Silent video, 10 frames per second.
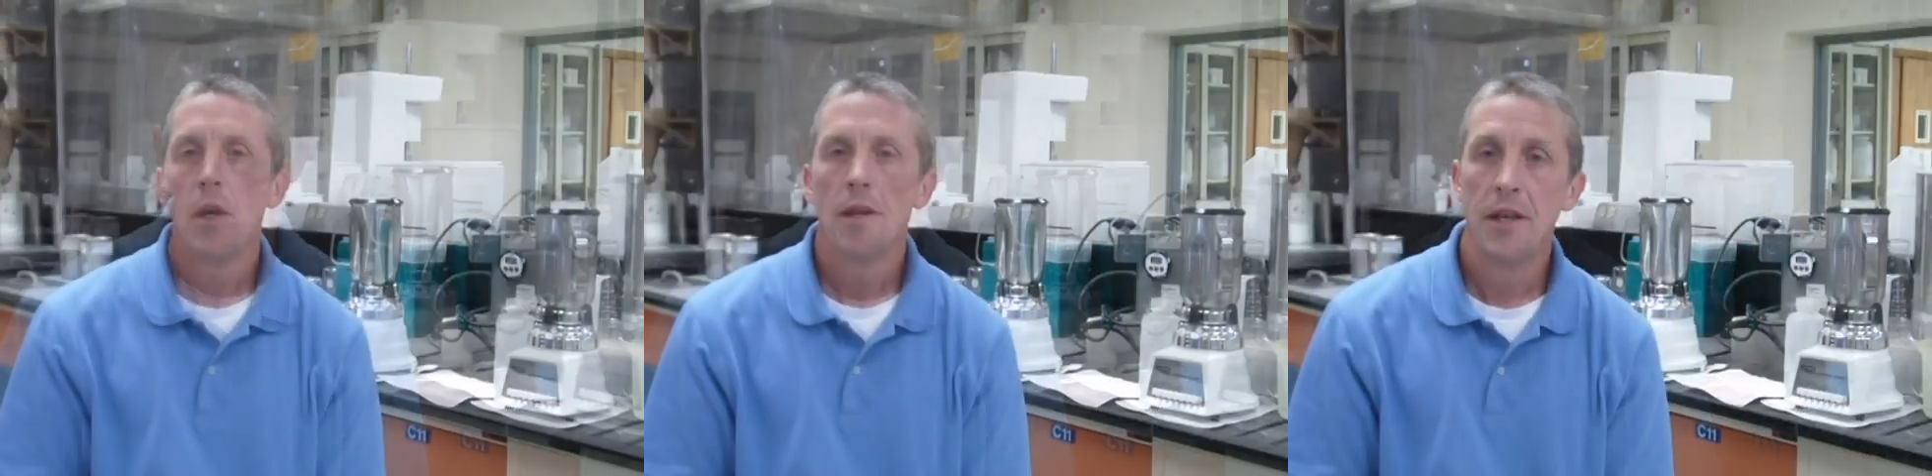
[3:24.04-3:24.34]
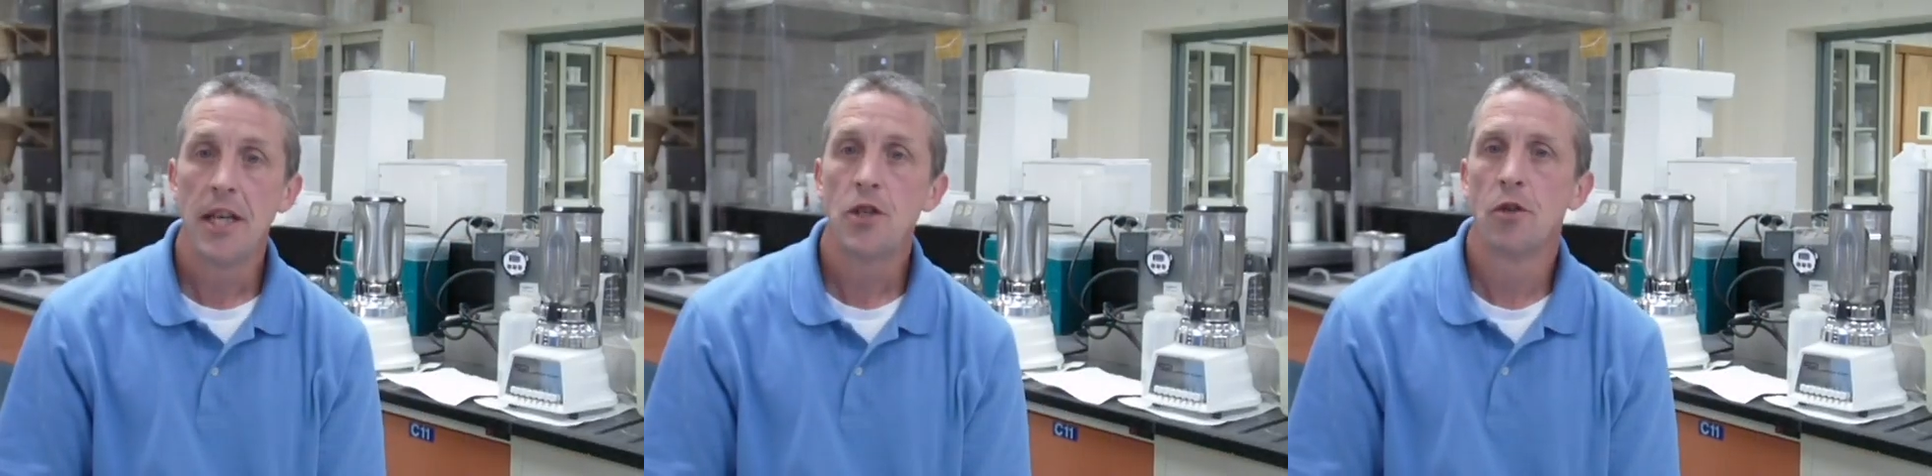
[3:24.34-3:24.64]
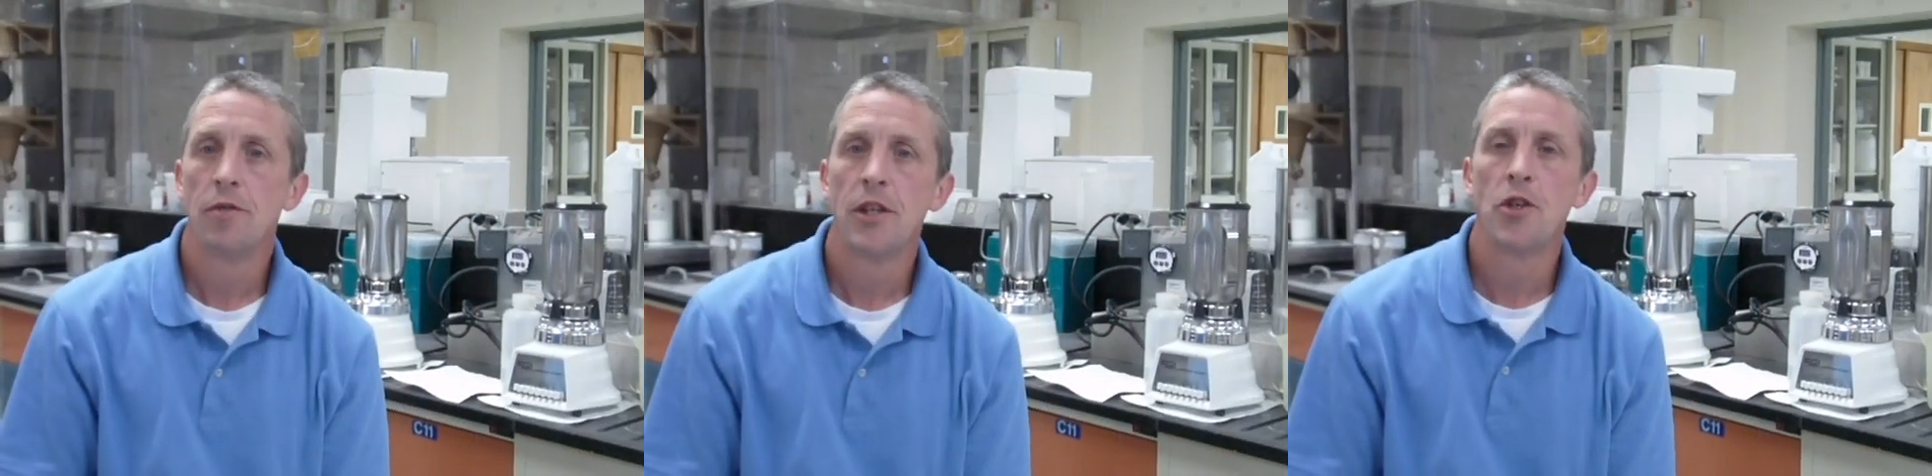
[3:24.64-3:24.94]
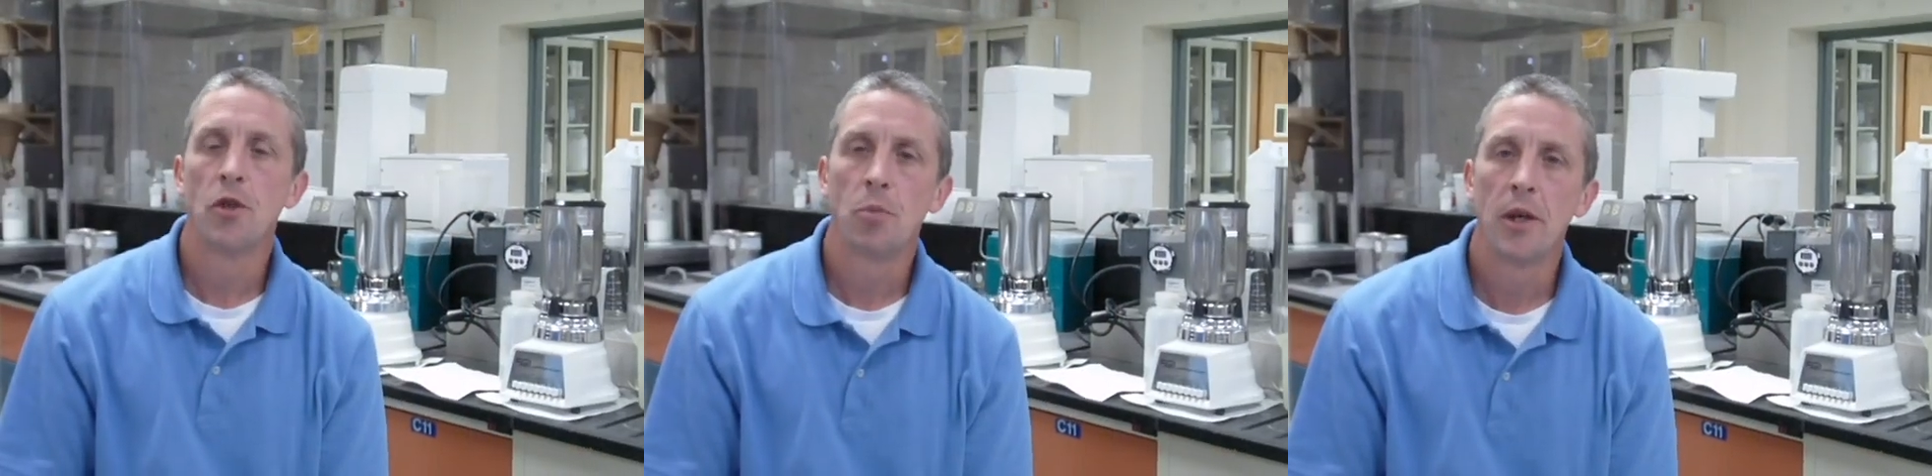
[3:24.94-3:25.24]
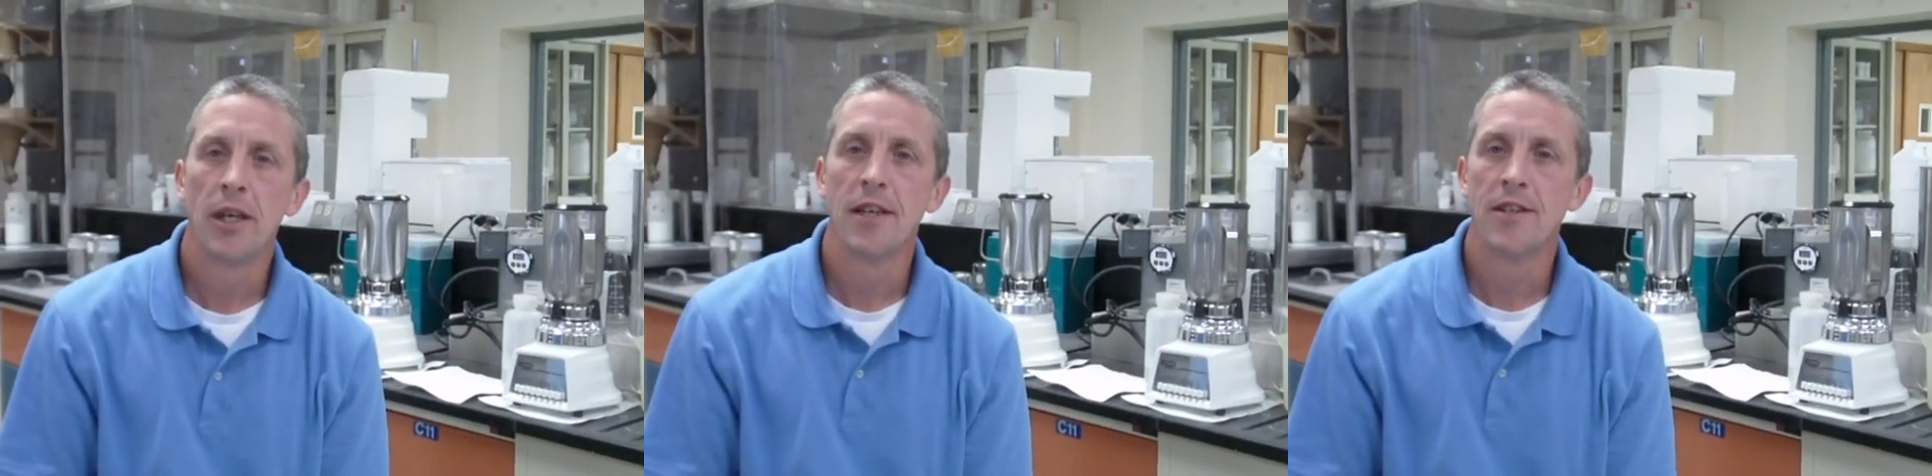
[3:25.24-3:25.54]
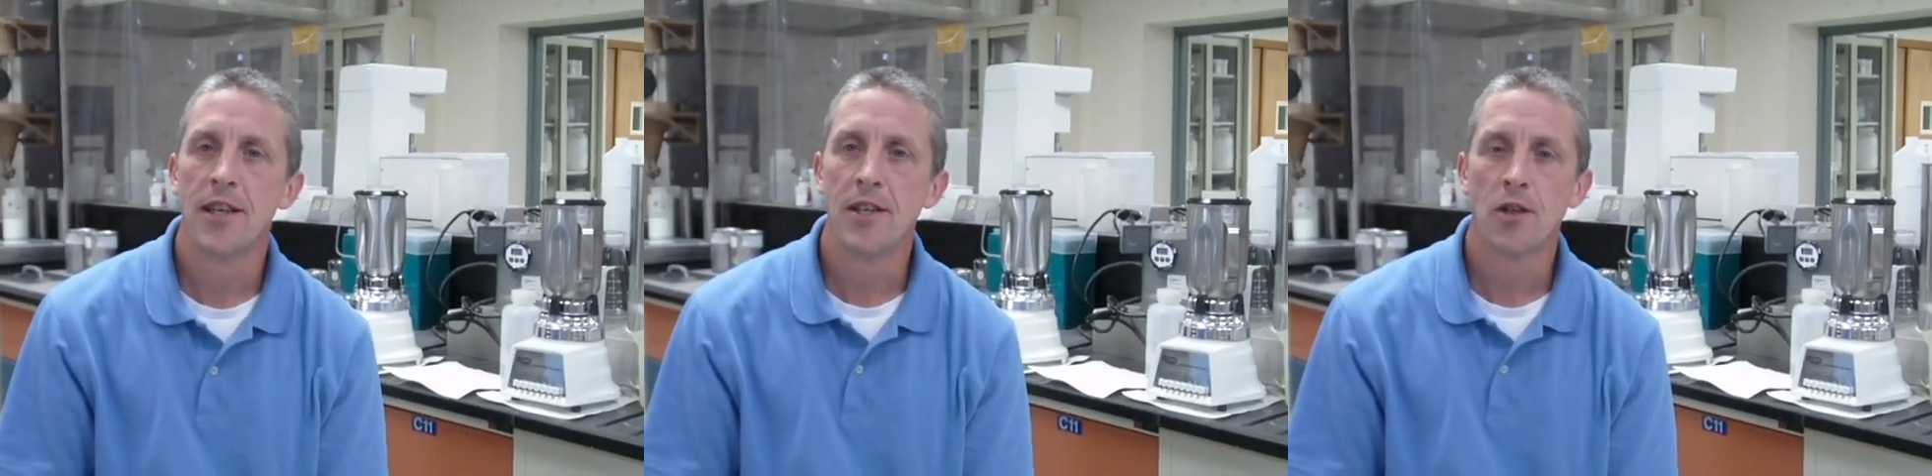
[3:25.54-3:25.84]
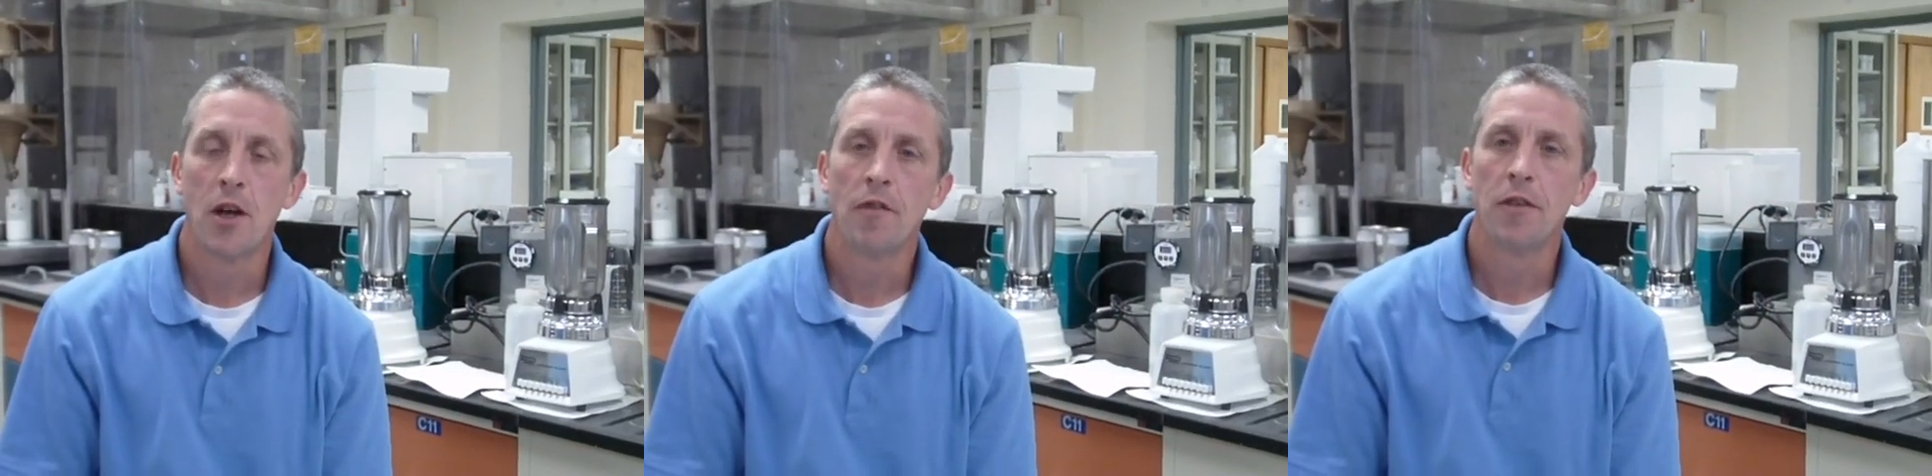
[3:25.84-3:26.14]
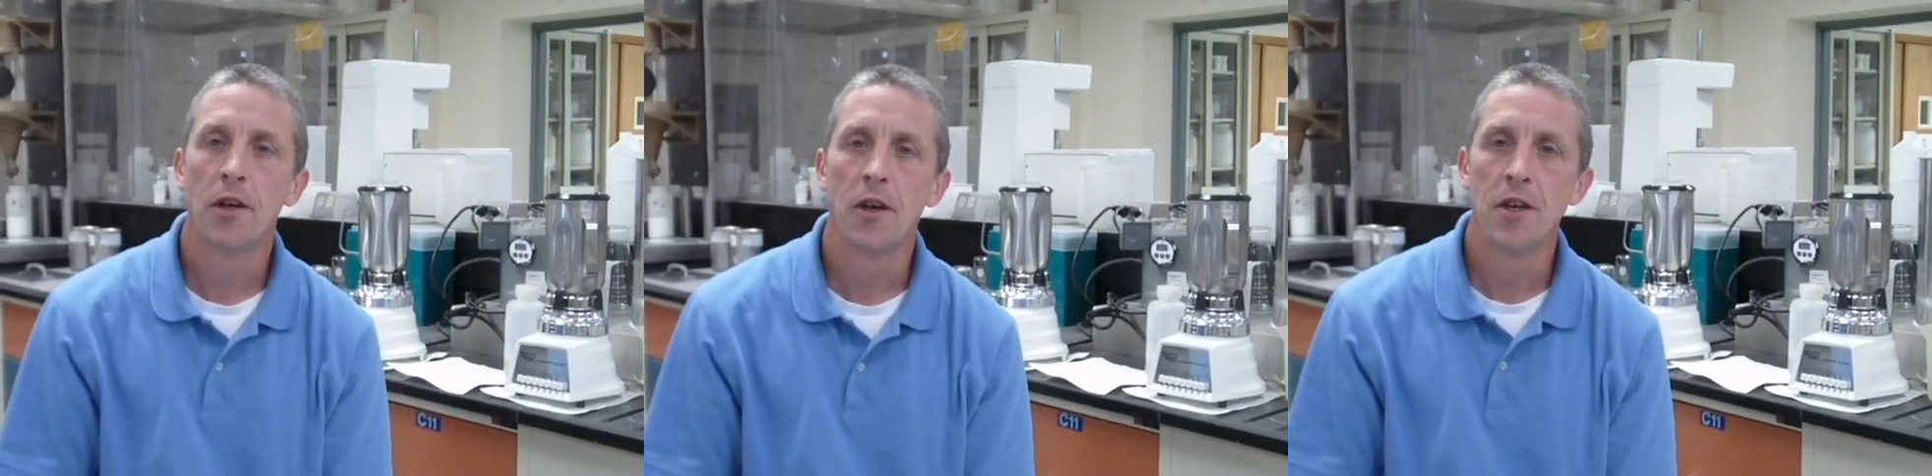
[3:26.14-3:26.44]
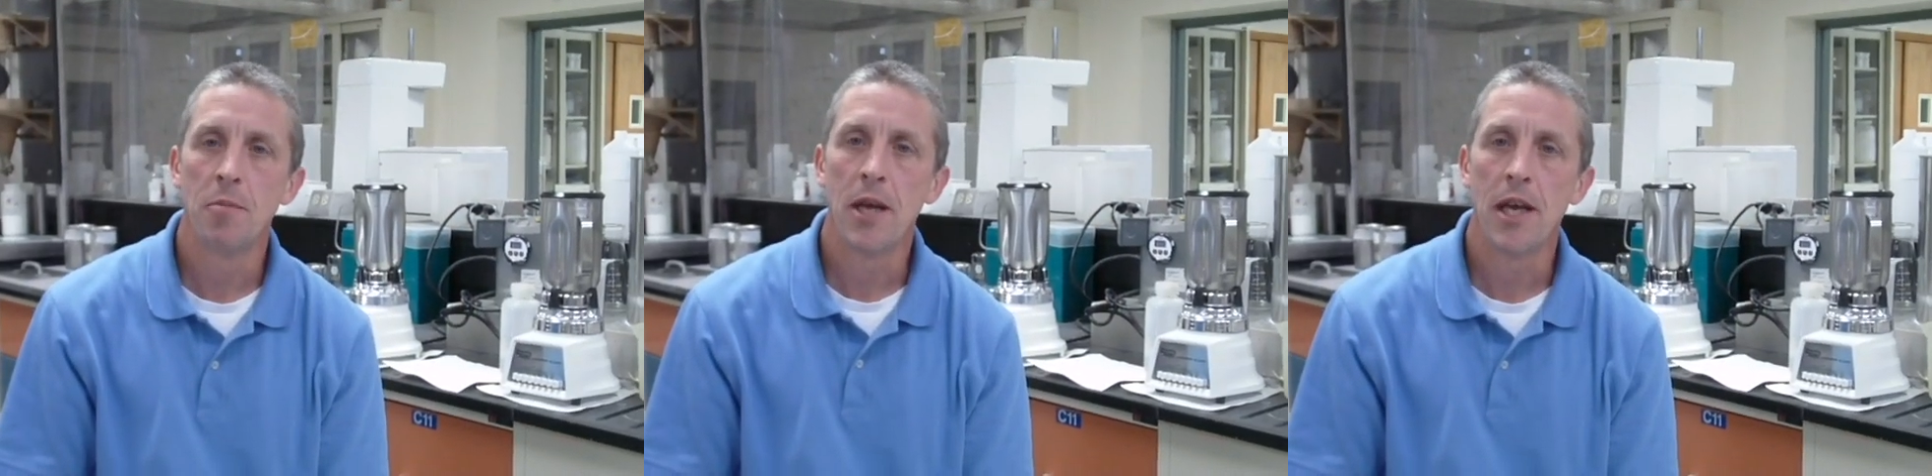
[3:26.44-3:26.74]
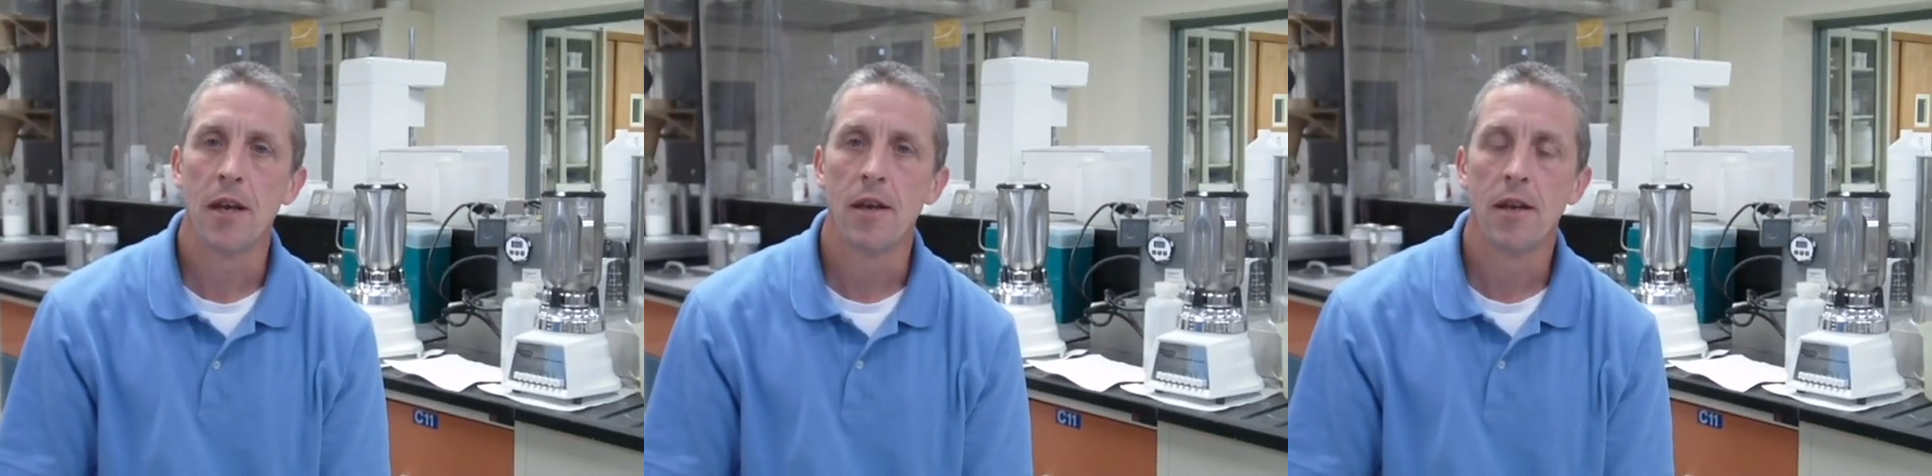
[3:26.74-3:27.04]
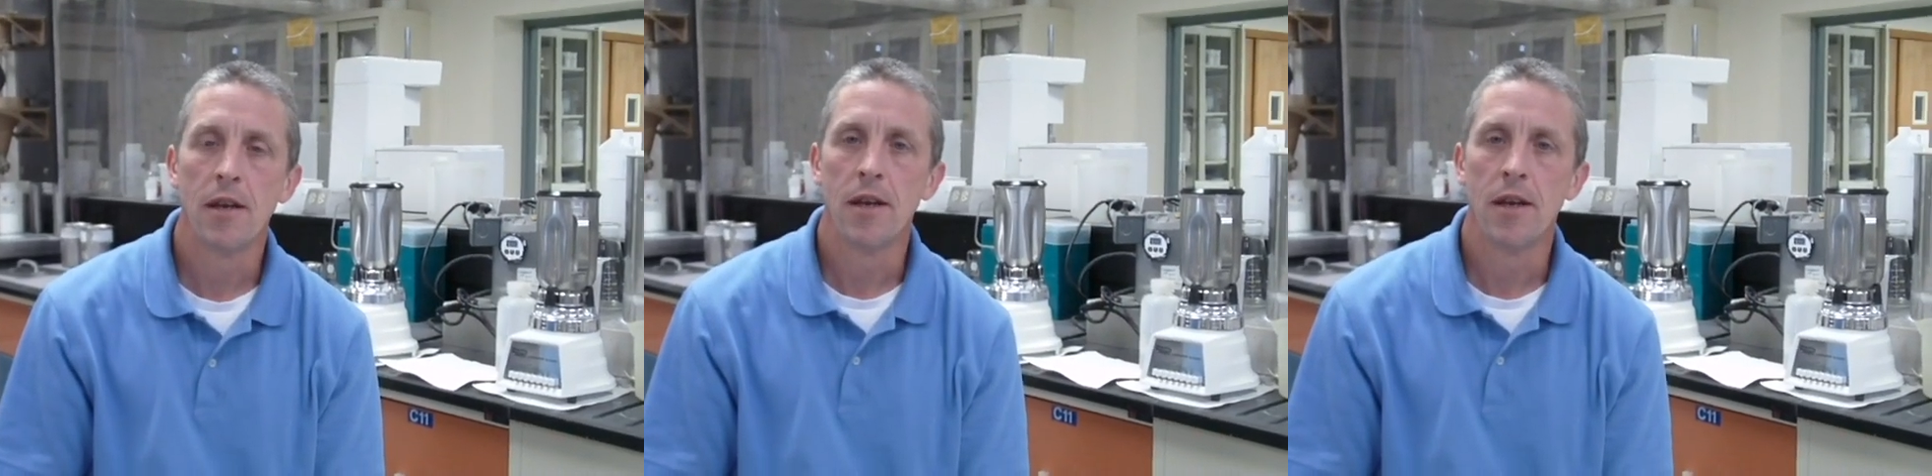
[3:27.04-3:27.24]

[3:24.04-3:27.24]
The nature of digital printing is that it's often on demand,